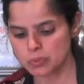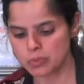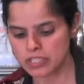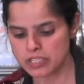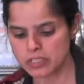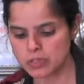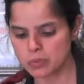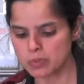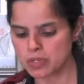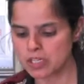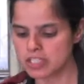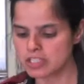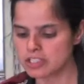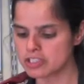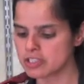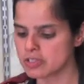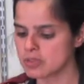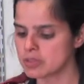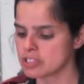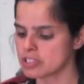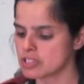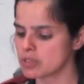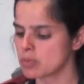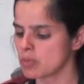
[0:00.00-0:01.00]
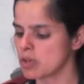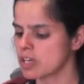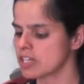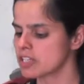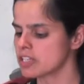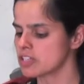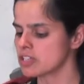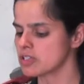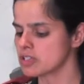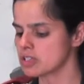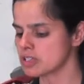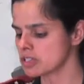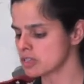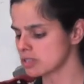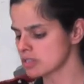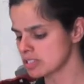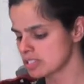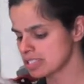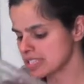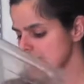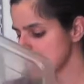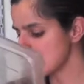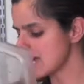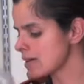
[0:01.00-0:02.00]
what you want to do is you want to use
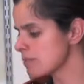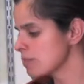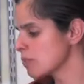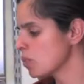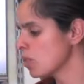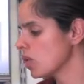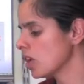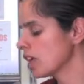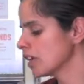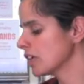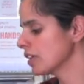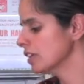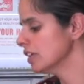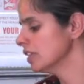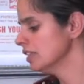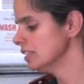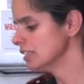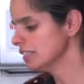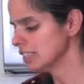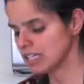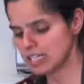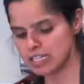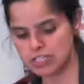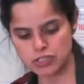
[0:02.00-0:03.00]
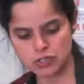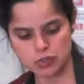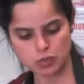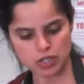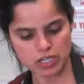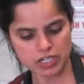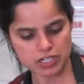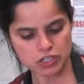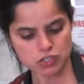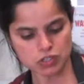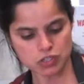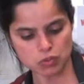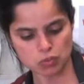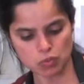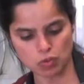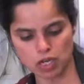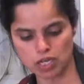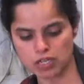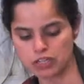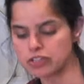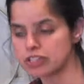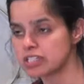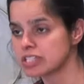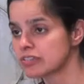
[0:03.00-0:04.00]
tap water, and you want to use
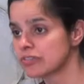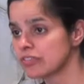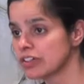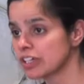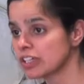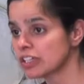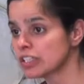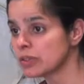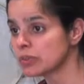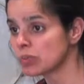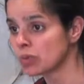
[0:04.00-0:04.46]
water that's fairly